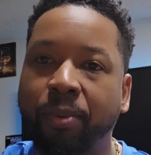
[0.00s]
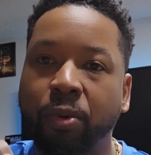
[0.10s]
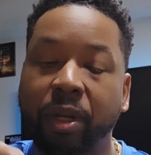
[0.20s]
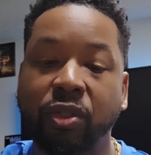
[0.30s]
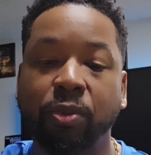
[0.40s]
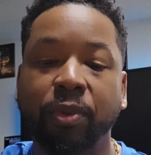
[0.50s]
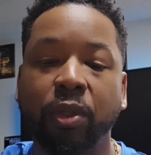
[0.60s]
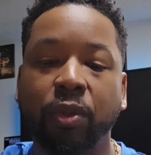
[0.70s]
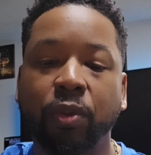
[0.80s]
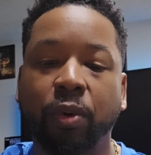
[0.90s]
pour that super
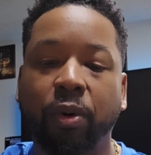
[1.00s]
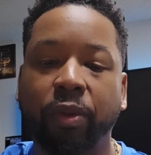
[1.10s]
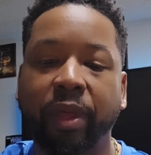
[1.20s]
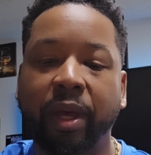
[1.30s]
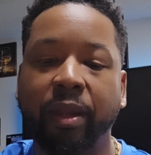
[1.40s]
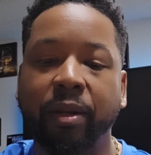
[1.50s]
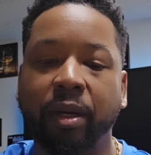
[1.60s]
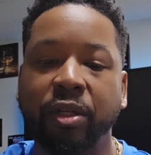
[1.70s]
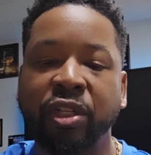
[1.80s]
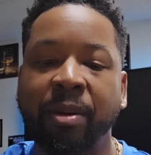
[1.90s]
glue or that
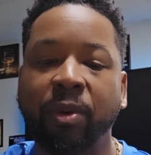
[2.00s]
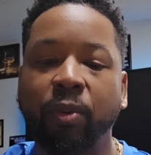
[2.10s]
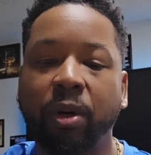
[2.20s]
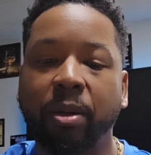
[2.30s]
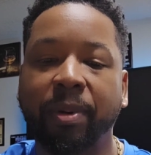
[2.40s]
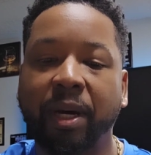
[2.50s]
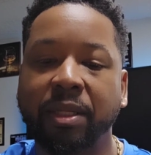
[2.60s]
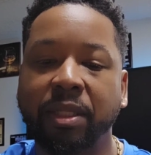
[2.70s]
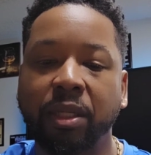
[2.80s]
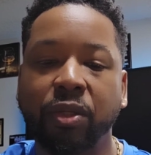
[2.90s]
JB Weld
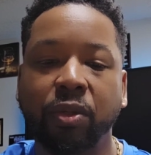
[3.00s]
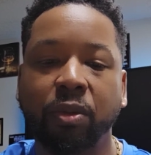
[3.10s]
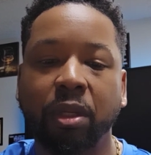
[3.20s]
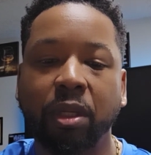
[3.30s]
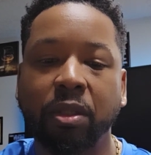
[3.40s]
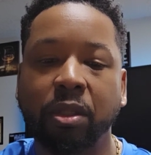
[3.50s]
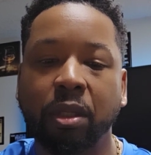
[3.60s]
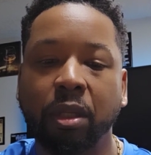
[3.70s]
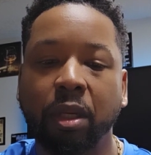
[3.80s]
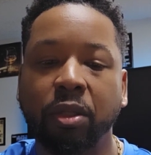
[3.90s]
epoxy into
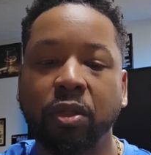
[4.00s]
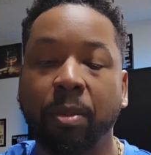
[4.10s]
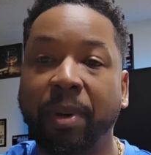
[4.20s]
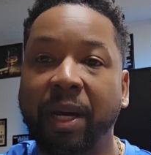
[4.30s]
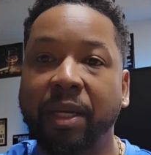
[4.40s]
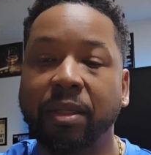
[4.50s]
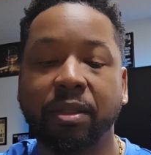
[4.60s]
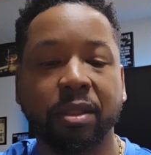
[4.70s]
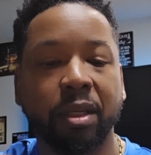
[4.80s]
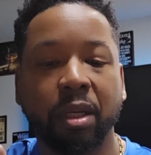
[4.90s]
the pockets,